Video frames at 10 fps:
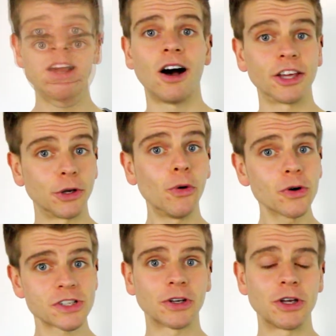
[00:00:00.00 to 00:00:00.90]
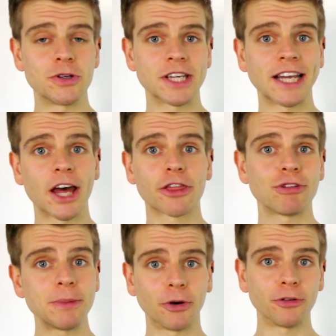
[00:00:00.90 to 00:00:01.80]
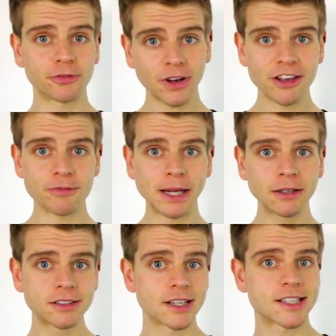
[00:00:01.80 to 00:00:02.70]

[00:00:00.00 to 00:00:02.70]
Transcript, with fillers: Are you also using a 3.5mm to